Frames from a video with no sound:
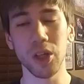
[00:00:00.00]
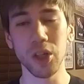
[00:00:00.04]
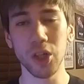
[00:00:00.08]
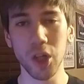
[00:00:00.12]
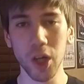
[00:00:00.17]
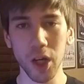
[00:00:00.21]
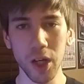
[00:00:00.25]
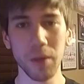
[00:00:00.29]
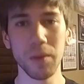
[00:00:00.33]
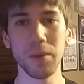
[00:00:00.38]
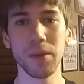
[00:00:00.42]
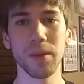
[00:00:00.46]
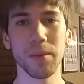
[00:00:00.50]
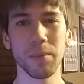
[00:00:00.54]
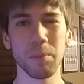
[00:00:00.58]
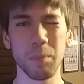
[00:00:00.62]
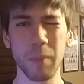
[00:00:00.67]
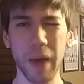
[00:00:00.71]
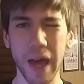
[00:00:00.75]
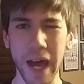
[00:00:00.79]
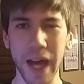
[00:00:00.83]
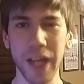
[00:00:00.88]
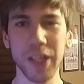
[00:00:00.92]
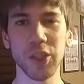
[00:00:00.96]
Good
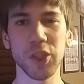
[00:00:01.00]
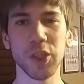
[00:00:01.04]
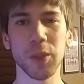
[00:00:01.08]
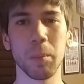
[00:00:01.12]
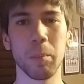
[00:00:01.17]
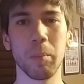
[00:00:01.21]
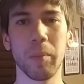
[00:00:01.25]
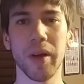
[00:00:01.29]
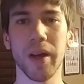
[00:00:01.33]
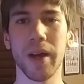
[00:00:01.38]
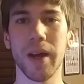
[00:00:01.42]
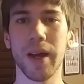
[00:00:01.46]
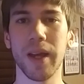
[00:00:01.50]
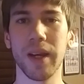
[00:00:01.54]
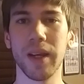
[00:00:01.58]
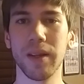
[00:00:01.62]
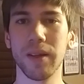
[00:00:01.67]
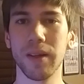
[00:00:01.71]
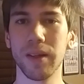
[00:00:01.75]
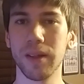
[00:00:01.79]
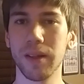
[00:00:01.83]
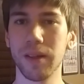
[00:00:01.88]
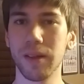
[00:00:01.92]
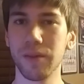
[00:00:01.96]
match, but
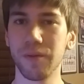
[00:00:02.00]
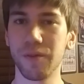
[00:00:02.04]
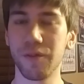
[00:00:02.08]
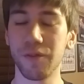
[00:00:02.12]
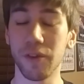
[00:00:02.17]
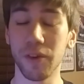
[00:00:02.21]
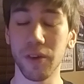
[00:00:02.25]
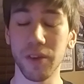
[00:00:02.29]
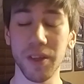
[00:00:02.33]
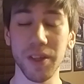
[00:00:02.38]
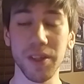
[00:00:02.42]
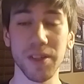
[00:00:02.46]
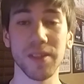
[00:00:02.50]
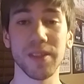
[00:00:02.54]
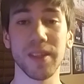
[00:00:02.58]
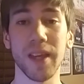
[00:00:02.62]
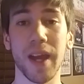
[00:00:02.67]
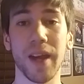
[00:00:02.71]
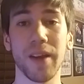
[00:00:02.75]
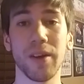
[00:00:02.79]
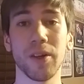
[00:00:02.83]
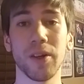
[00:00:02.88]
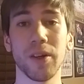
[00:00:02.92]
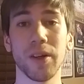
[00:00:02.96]
for this
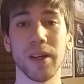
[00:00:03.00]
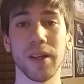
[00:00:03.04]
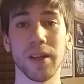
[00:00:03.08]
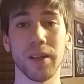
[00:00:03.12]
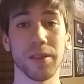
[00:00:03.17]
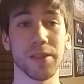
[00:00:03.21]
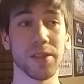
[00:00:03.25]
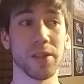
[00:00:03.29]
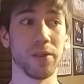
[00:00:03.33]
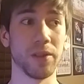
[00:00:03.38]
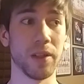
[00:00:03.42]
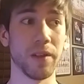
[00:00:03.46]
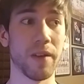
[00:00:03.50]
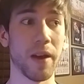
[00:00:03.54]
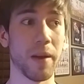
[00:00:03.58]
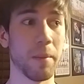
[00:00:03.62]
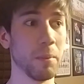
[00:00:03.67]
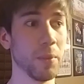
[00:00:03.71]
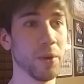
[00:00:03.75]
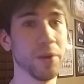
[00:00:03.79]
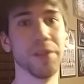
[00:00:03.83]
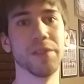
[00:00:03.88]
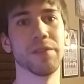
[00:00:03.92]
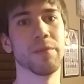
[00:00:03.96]
standard, and considering they've
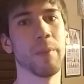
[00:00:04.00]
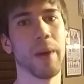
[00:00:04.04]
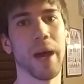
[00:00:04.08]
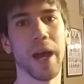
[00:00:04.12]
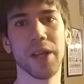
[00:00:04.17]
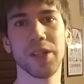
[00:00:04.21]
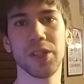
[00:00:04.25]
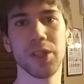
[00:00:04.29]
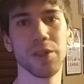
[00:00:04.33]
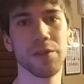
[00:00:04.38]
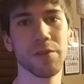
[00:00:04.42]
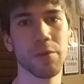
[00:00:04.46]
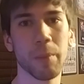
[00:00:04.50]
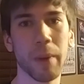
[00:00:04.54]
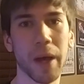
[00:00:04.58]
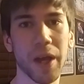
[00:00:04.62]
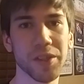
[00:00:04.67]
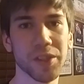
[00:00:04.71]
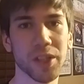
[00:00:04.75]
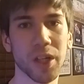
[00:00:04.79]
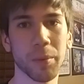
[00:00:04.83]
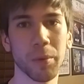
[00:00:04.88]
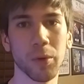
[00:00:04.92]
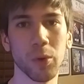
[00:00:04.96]
had millions of matches the
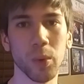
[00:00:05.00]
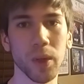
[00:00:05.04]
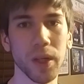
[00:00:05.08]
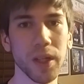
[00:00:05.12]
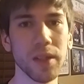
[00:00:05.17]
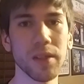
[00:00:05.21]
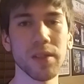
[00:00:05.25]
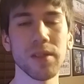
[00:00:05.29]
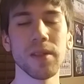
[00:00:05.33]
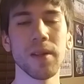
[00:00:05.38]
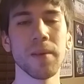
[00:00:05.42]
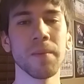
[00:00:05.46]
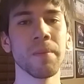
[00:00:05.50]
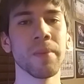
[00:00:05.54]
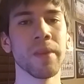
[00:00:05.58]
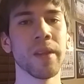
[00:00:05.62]
past couple of weeks,